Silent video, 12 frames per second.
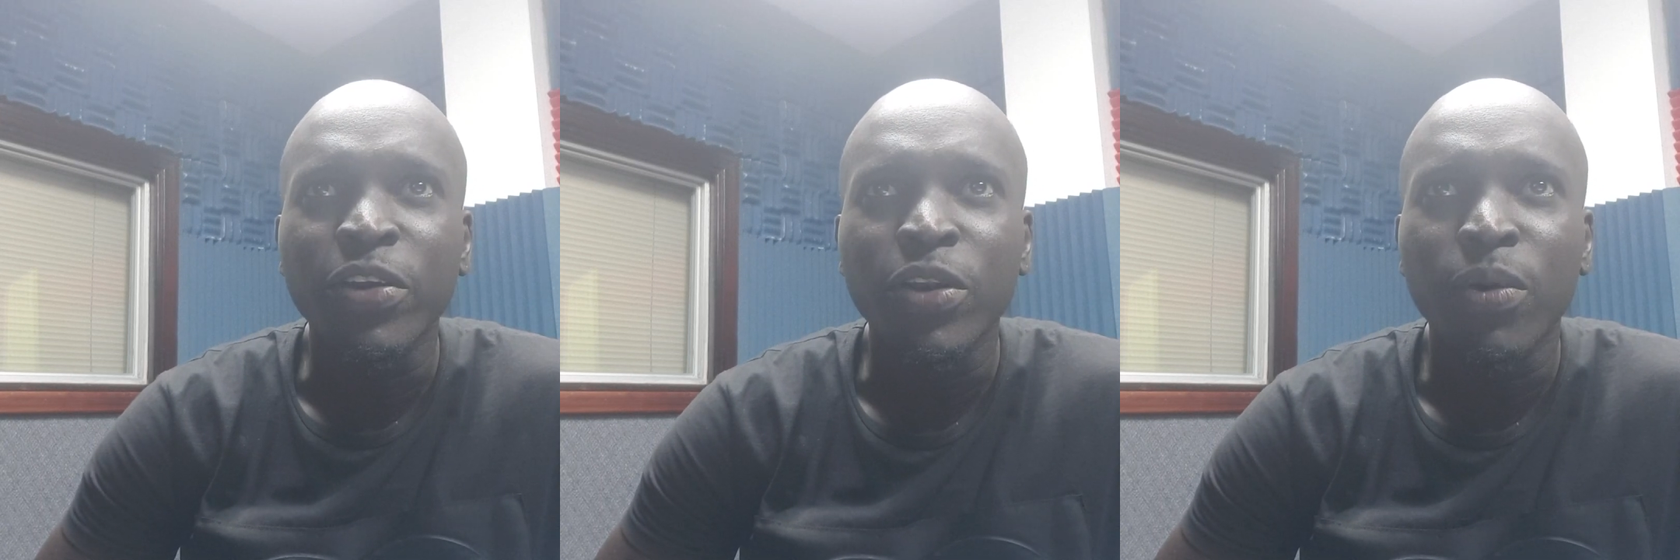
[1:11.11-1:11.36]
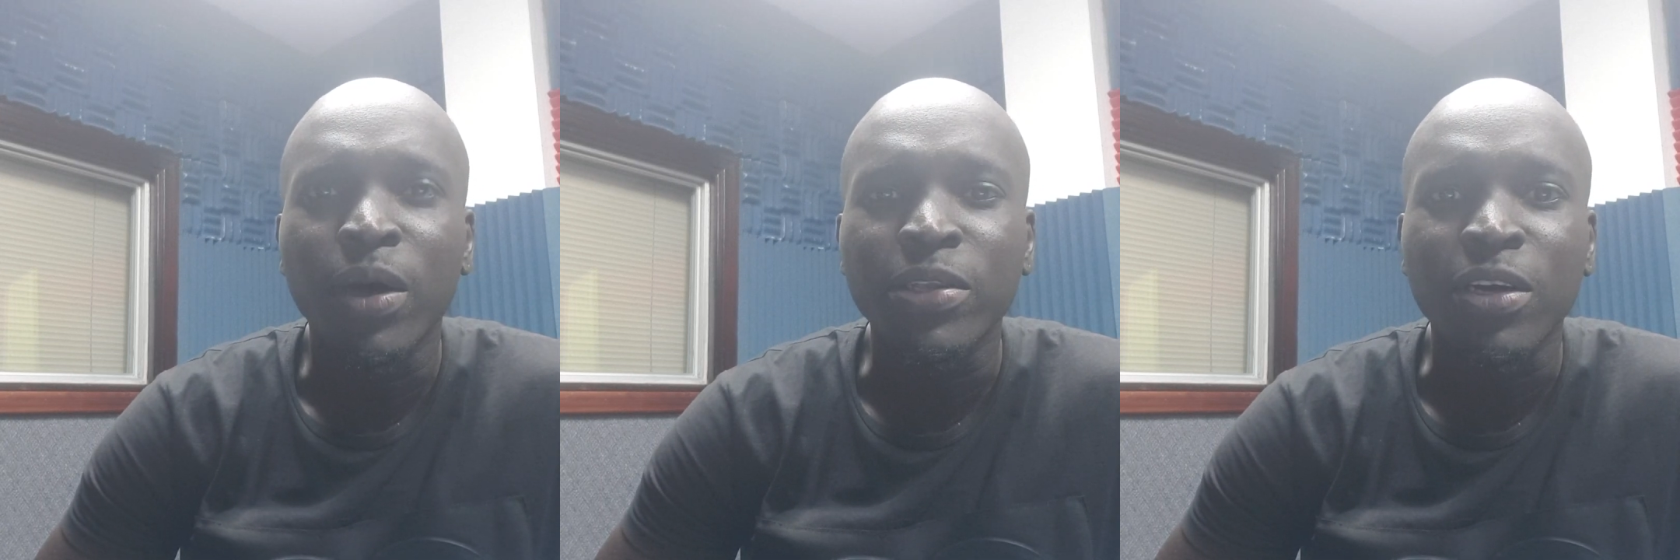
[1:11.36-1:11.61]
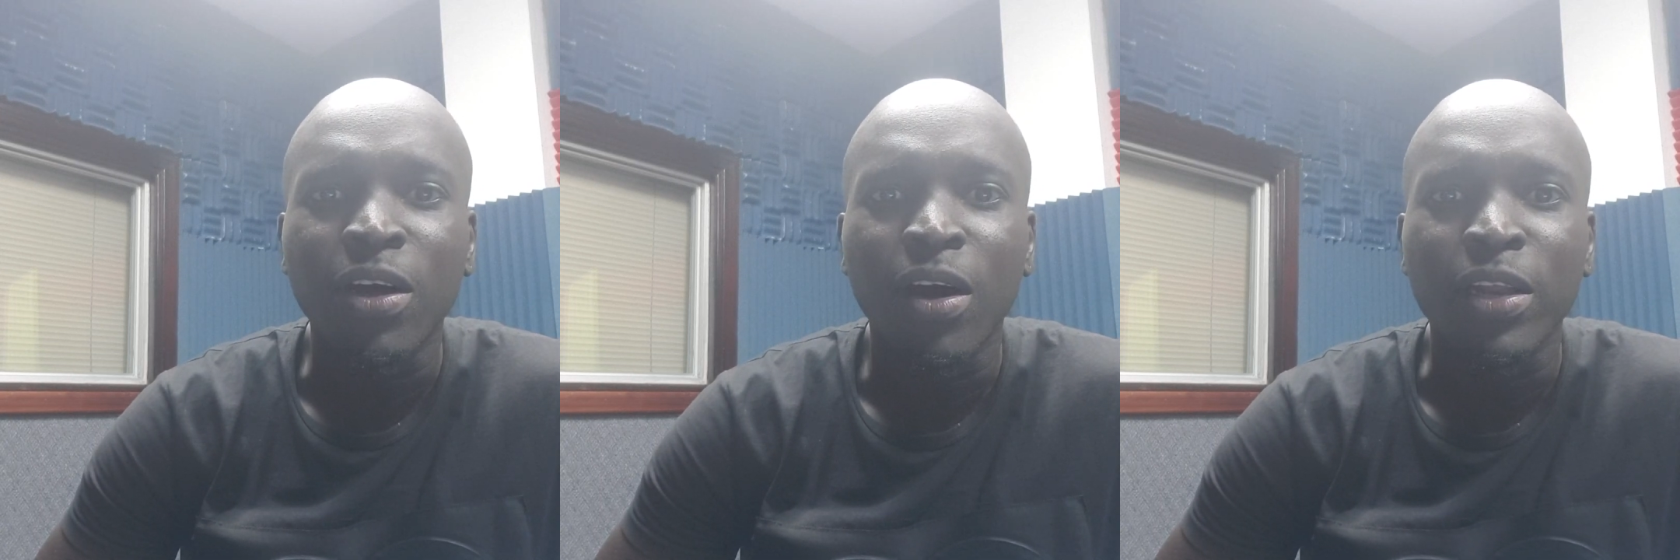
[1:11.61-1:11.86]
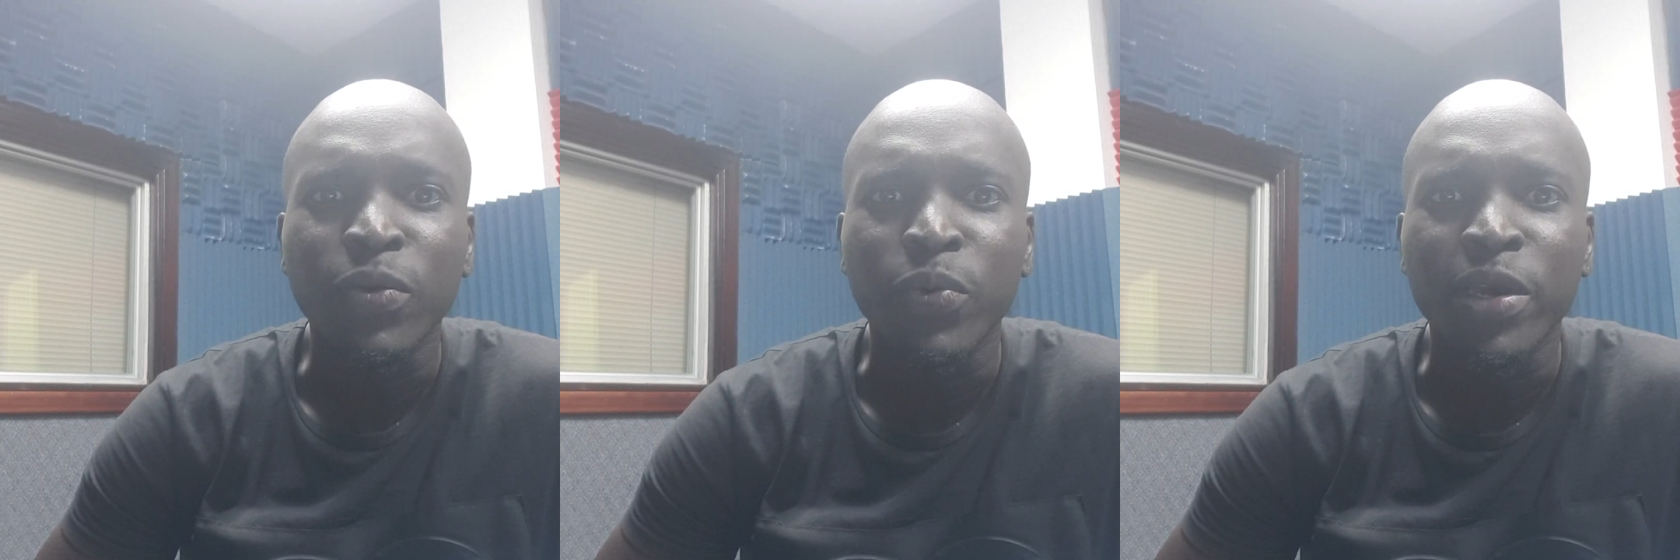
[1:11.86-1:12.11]
you don't want to
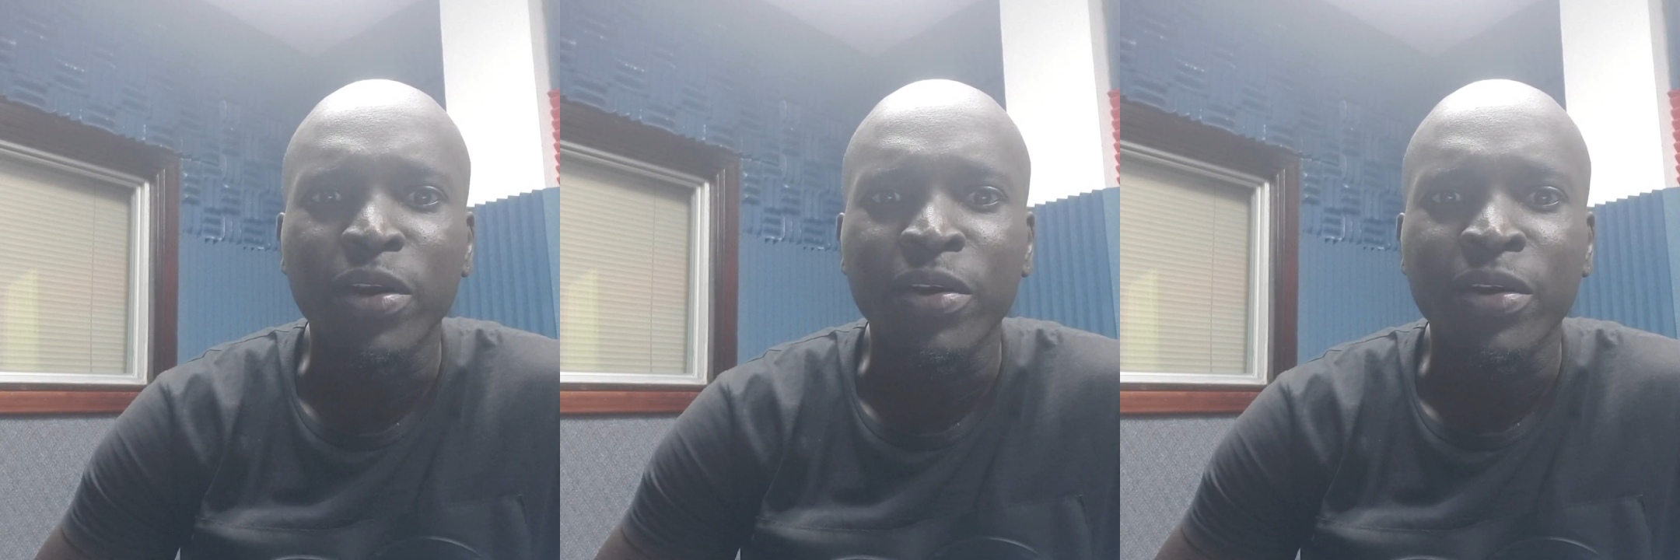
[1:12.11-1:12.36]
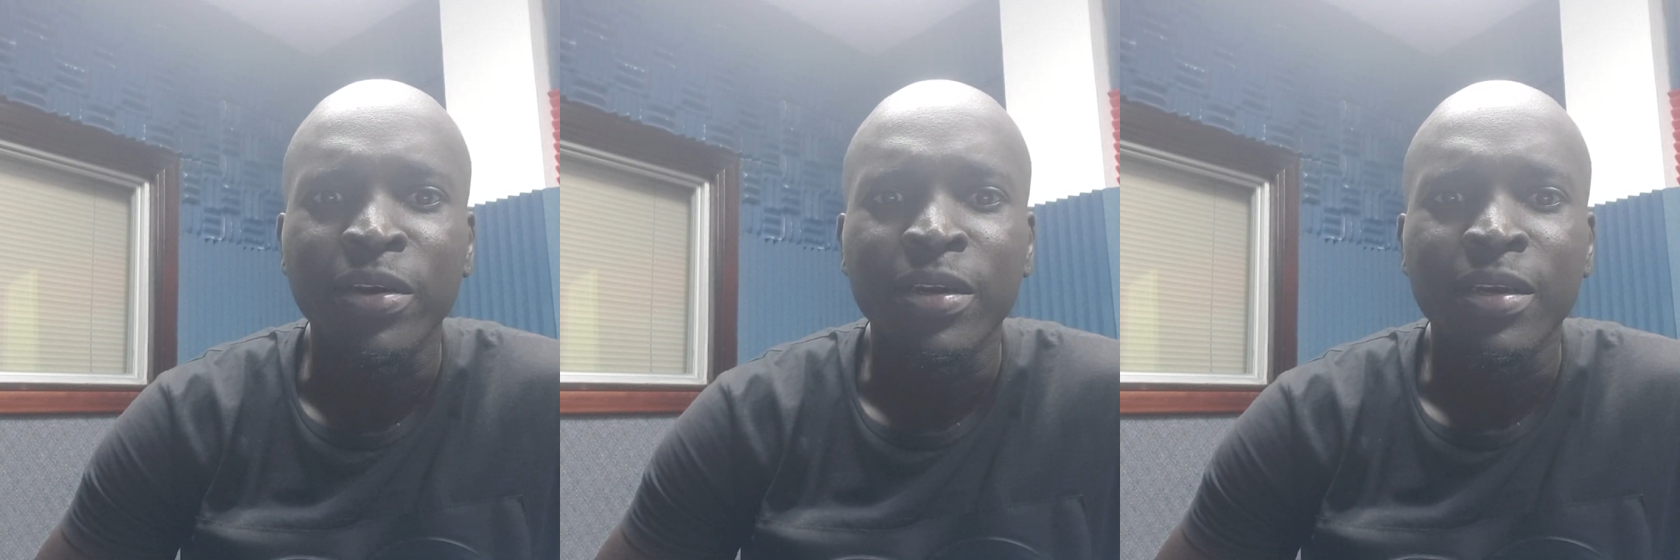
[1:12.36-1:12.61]
call it, where